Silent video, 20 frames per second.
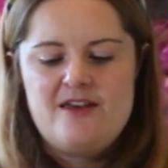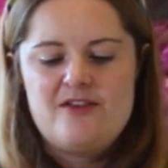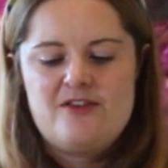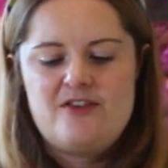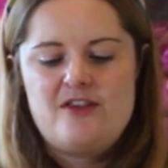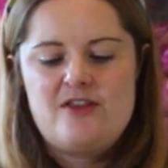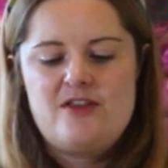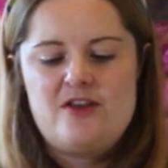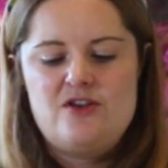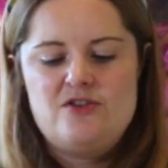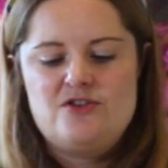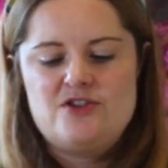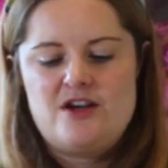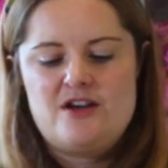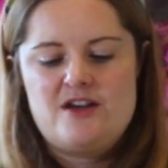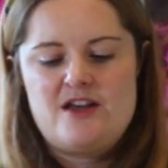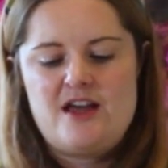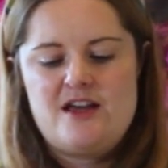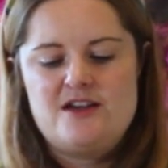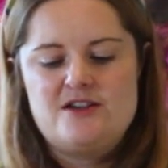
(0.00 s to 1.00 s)
so that you
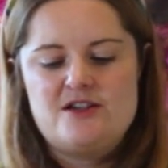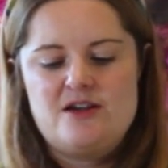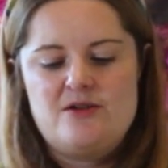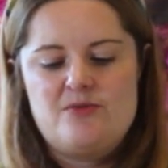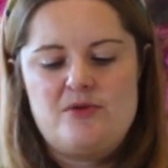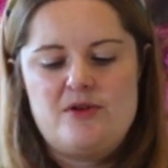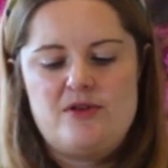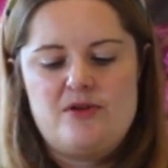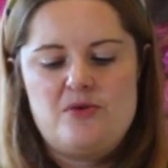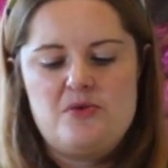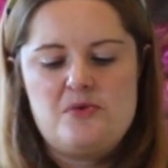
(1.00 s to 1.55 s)
don't end up with a